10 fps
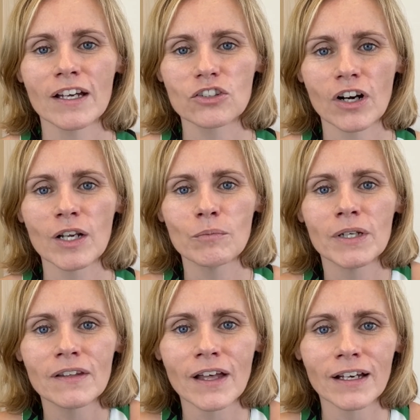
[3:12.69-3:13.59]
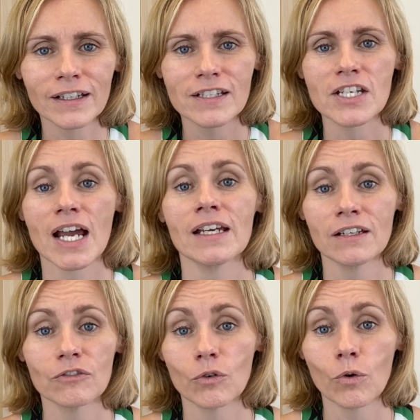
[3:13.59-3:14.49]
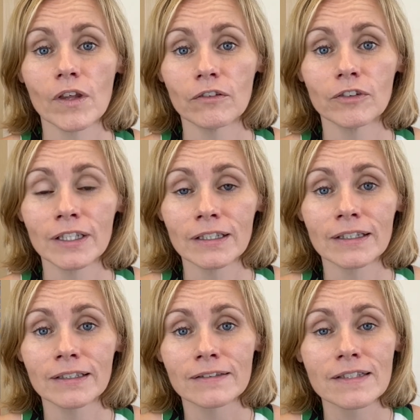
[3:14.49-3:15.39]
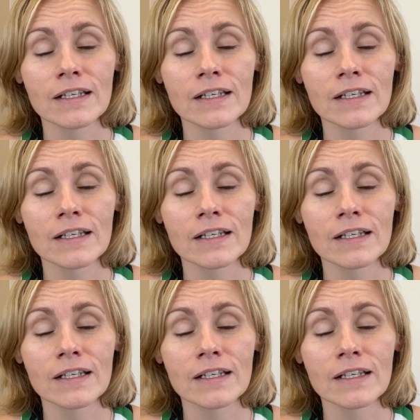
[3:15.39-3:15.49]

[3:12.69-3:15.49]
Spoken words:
Try and be that container for their feelings.